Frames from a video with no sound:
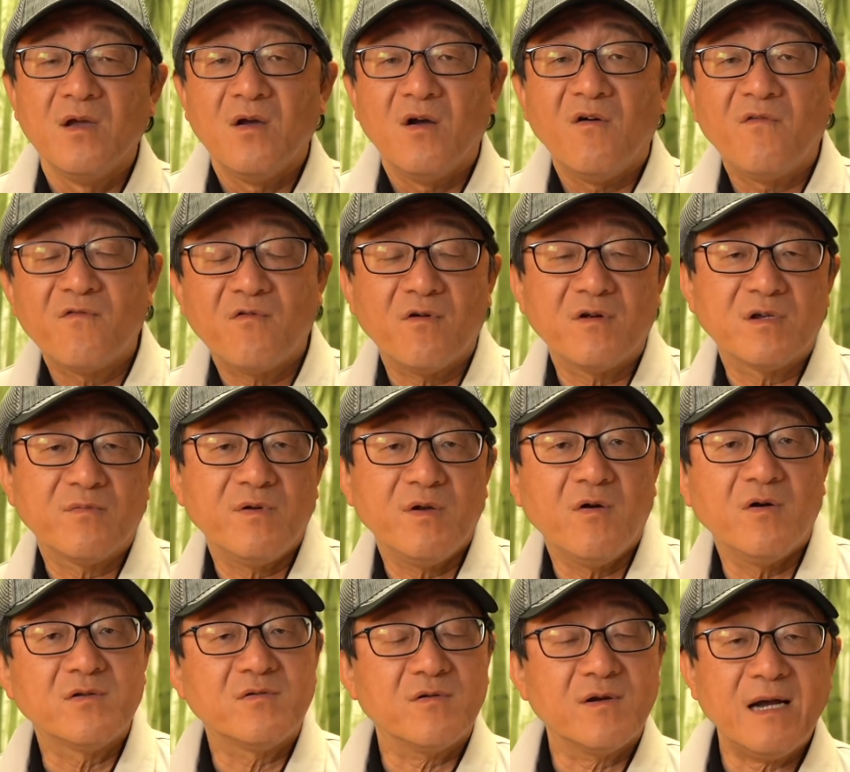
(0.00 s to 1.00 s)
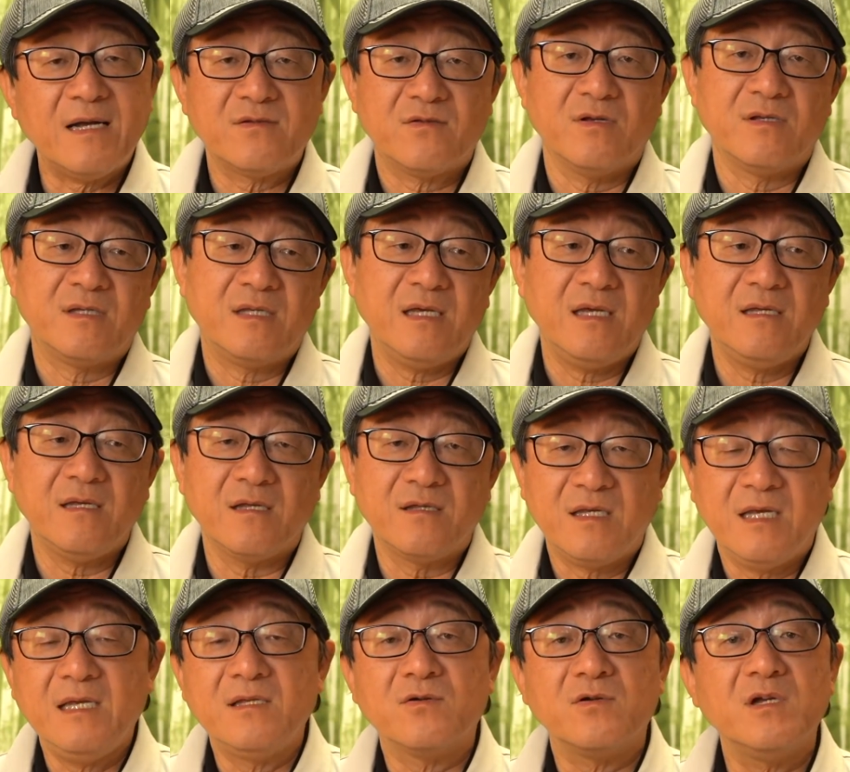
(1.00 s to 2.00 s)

Of course, we also got to see the teaser